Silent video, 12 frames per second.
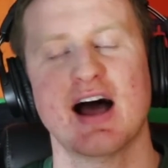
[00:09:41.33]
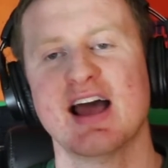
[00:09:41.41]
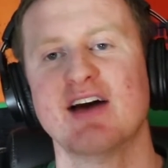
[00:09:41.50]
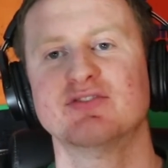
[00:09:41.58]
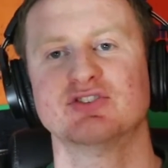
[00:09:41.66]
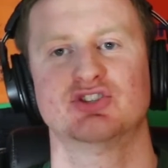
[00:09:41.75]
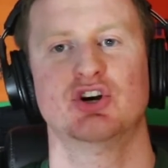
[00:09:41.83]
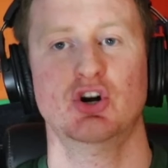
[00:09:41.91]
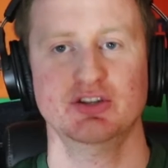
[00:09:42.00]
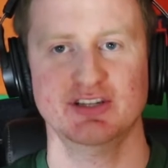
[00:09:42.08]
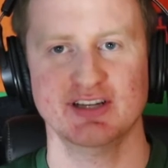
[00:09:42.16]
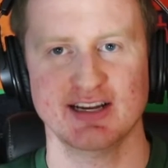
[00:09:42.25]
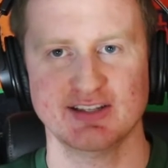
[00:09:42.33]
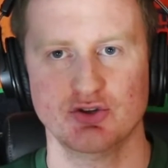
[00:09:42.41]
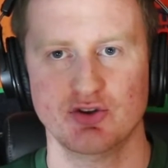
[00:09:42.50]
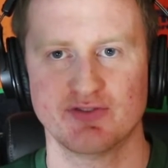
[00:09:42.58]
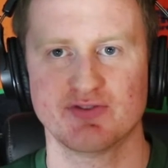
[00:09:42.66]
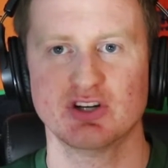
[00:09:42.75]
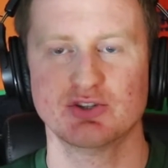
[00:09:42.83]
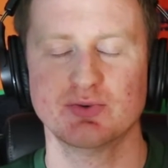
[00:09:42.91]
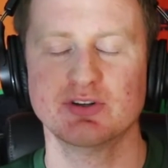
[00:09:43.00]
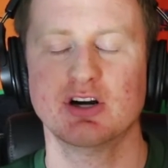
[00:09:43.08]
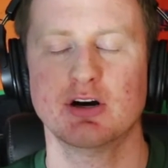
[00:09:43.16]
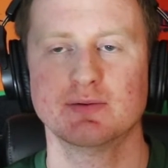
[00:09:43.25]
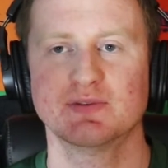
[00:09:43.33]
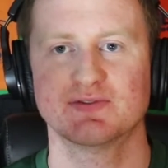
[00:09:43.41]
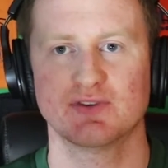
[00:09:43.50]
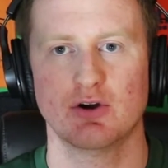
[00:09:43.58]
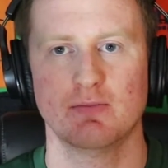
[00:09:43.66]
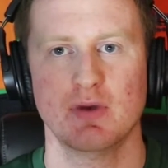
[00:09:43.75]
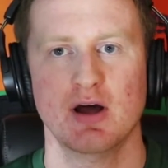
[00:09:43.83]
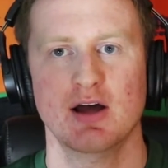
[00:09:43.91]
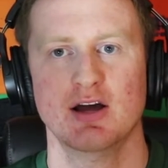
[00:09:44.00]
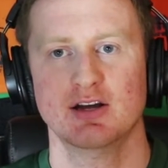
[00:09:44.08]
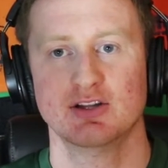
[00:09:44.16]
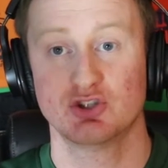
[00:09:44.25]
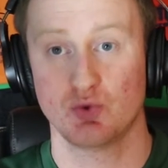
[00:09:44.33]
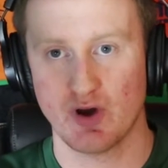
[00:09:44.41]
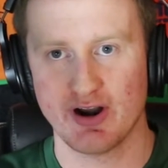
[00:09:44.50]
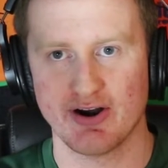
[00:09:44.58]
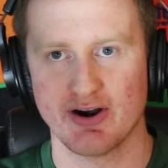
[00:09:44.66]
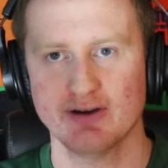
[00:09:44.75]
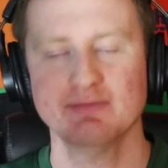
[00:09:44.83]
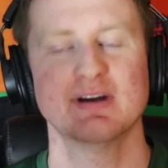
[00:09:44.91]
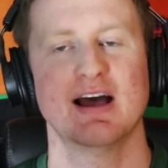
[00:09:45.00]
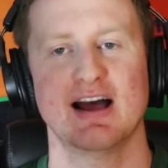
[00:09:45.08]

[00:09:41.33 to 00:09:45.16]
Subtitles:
I have a ton to get to. The first one comes from Twitter,